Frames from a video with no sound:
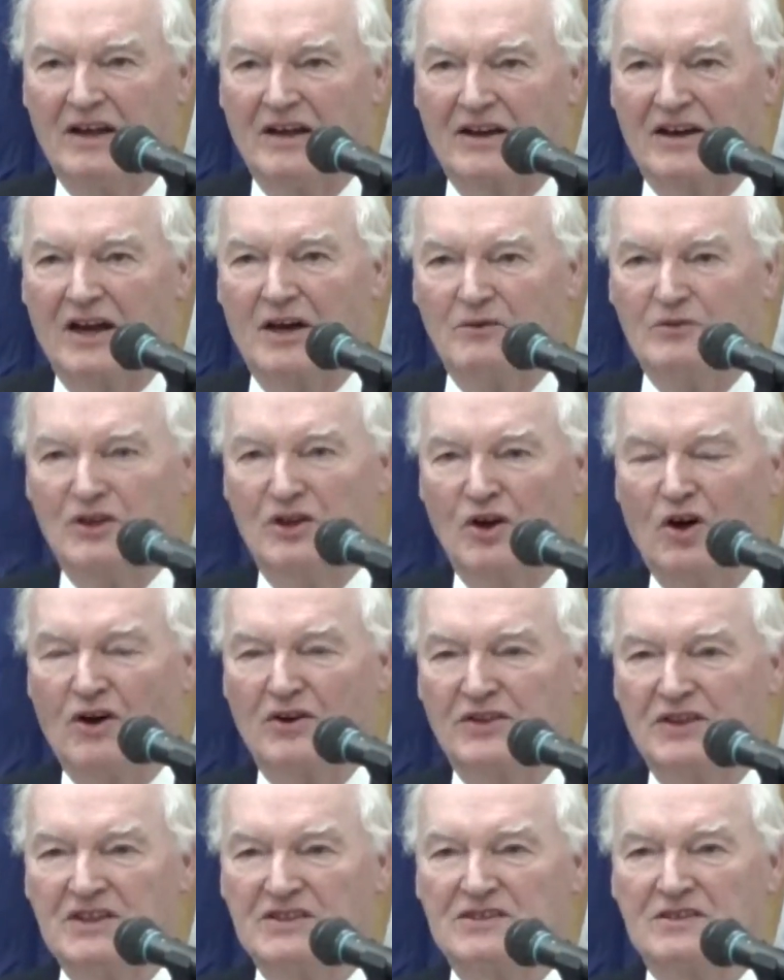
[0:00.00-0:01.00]
around the
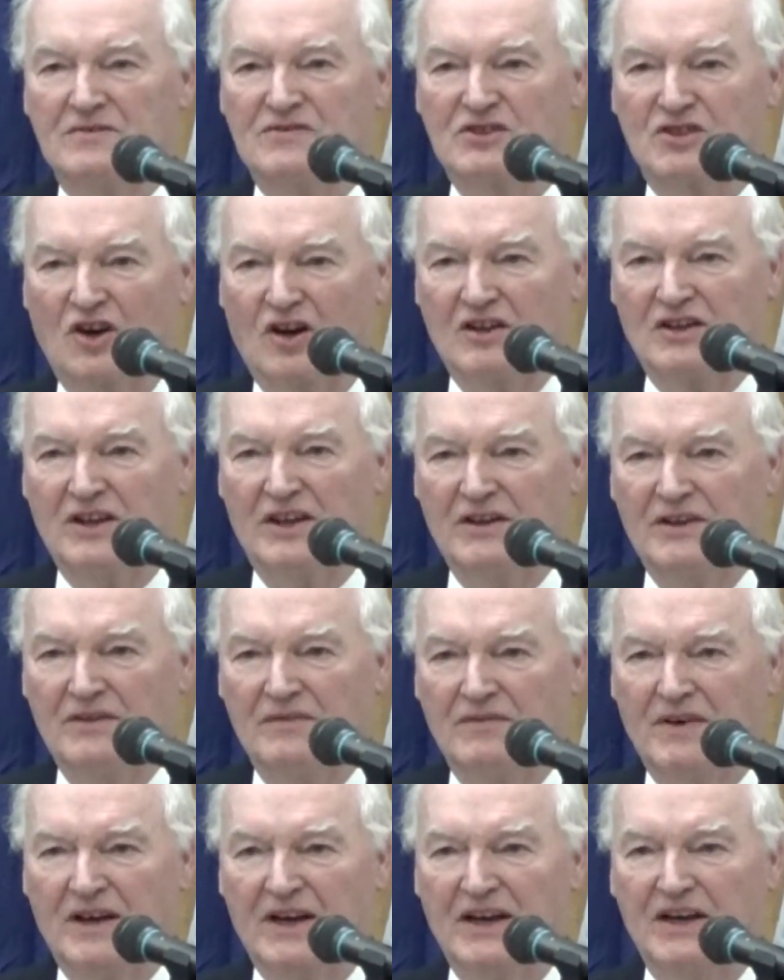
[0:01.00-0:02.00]
northeast of Scotland,
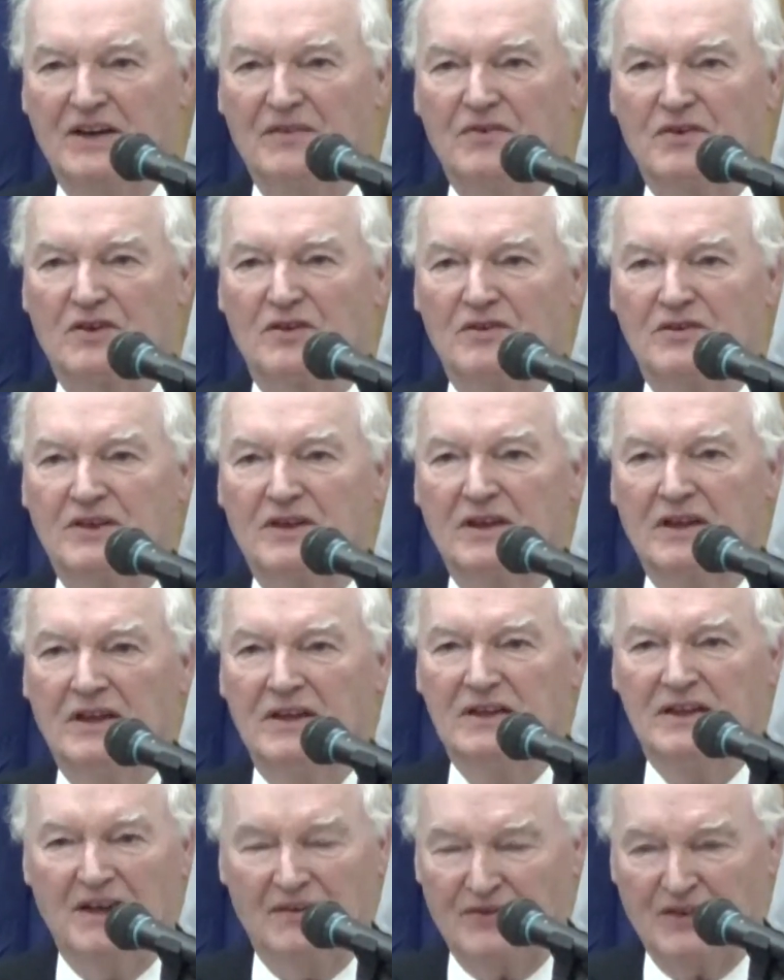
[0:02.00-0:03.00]
very
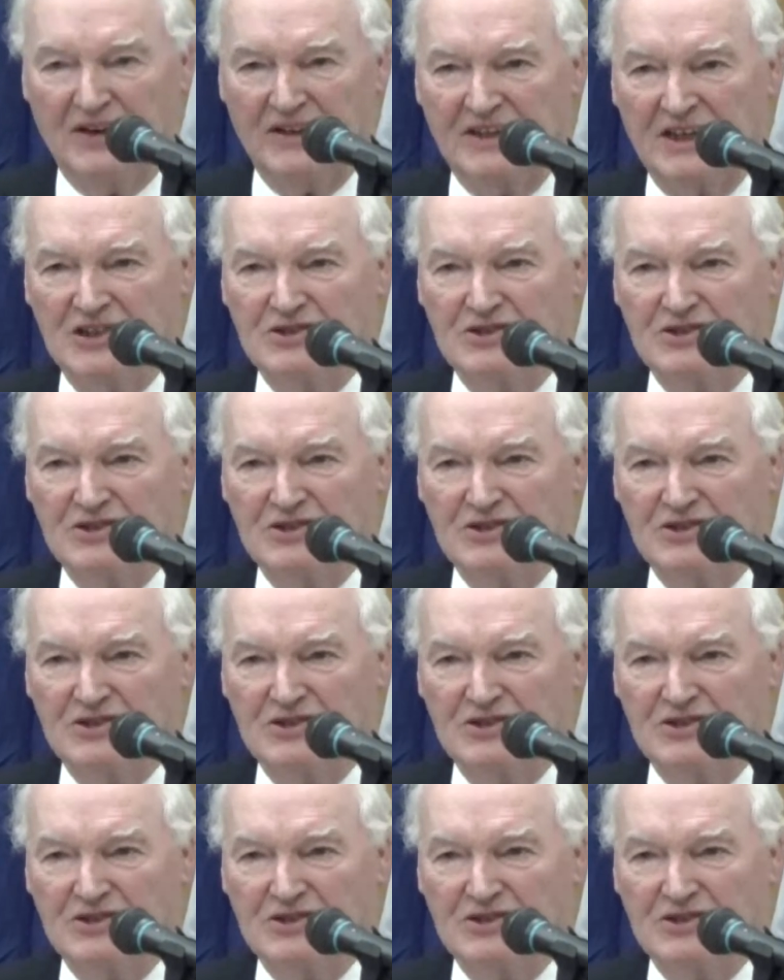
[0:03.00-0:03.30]
different,